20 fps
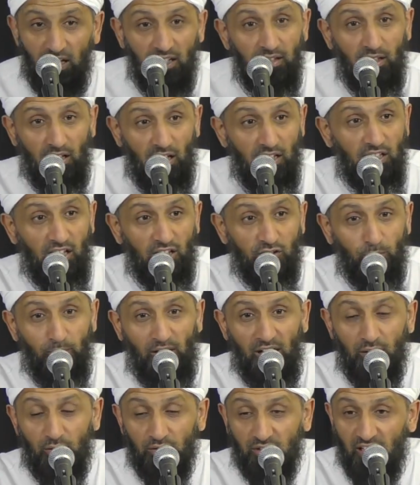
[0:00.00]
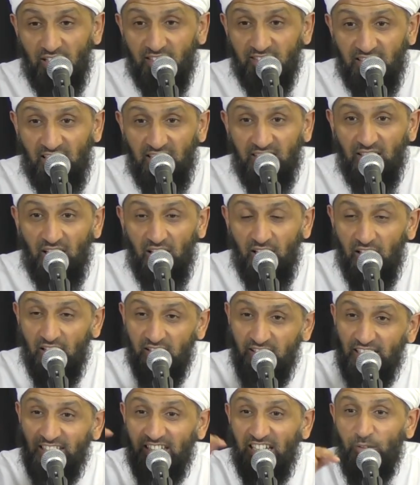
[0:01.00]
and Allah subhanahu wa ta'ala says
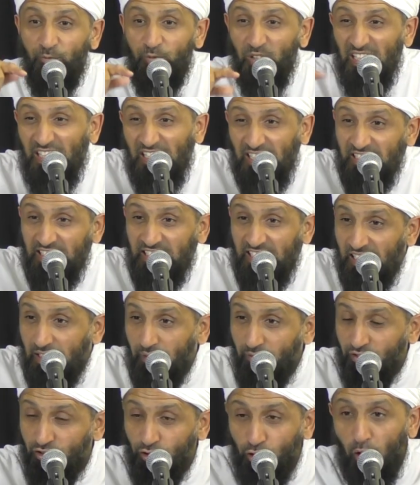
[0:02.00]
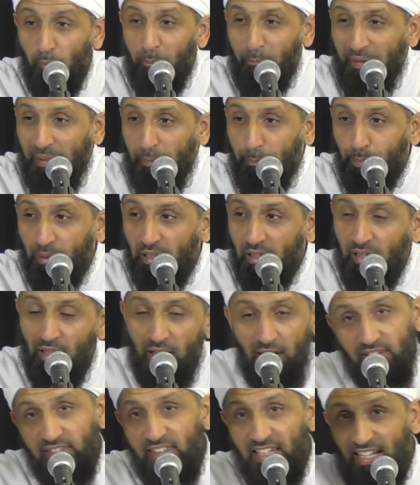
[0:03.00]
that if he leaves your people,
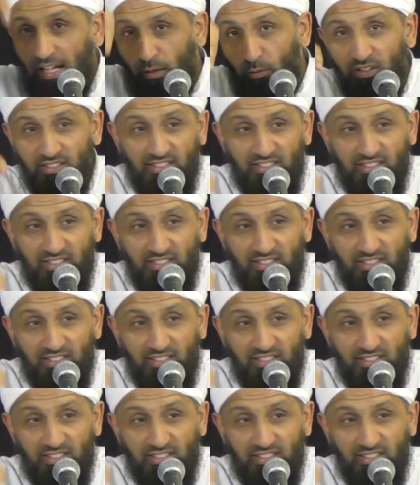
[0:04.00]
then I will